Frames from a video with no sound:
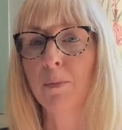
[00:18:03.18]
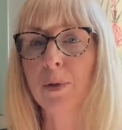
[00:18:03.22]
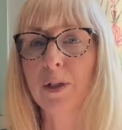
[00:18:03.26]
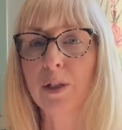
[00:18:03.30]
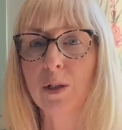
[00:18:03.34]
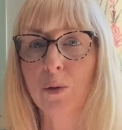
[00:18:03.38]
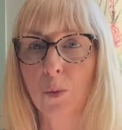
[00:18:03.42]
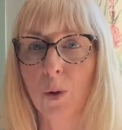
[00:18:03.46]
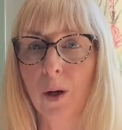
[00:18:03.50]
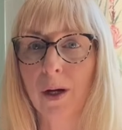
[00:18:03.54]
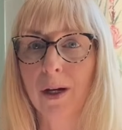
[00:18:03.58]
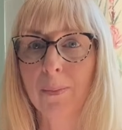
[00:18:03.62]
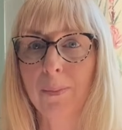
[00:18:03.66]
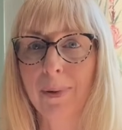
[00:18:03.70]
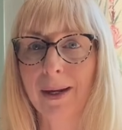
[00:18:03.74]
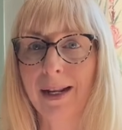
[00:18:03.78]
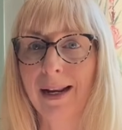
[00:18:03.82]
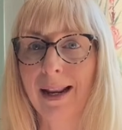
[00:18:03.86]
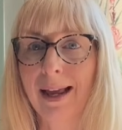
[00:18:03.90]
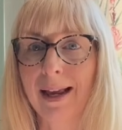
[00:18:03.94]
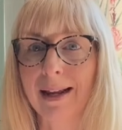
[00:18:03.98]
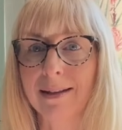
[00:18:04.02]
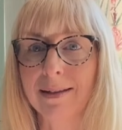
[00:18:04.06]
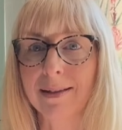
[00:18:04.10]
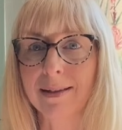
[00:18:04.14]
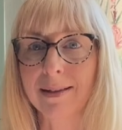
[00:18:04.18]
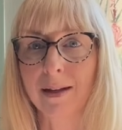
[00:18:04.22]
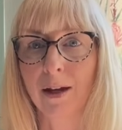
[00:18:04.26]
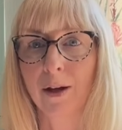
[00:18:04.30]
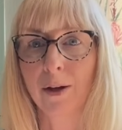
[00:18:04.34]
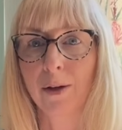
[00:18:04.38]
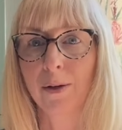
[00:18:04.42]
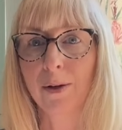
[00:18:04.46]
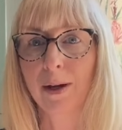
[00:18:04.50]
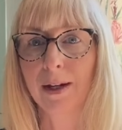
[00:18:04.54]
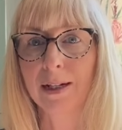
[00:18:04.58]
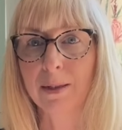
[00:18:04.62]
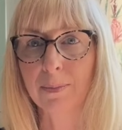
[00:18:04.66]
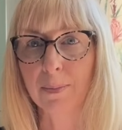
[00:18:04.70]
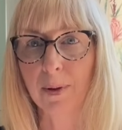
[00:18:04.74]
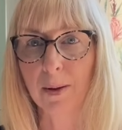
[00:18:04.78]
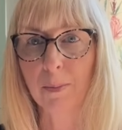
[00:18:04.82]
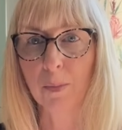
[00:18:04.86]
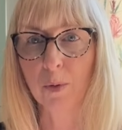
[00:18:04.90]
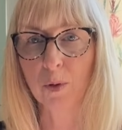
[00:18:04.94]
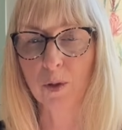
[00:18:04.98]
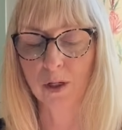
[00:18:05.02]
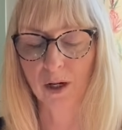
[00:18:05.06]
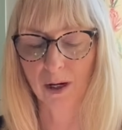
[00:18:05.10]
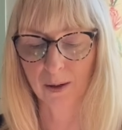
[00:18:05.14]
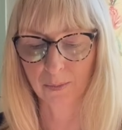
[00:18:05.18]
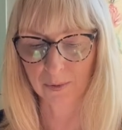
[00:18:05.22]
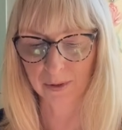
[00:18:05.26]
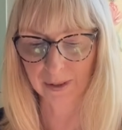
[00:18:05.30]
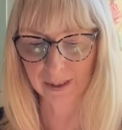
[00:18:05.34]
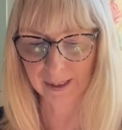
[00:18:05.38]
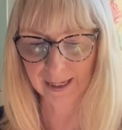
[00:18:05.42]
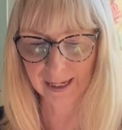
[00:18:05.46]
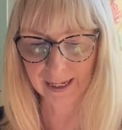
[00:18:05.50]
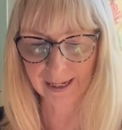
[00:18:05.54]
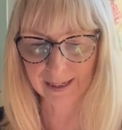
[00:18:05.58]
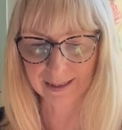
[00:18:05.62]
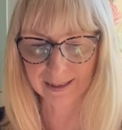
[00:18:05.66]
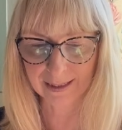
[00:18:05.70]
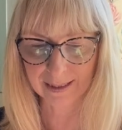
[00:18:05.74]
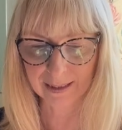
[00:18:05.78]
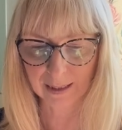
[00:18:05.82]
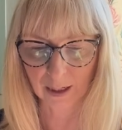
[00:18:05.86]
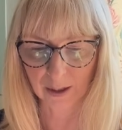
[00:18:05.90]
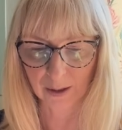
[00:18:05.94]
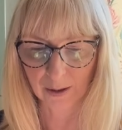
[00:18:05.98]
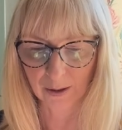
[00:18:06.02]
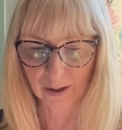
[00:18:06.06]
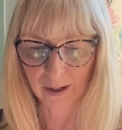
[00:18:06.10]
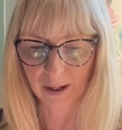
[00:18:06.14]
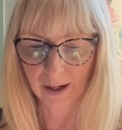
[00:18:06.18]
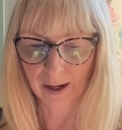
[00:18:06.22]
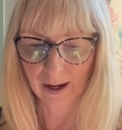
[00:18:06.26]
me to work a bit less, so, and spend more time with the kids. So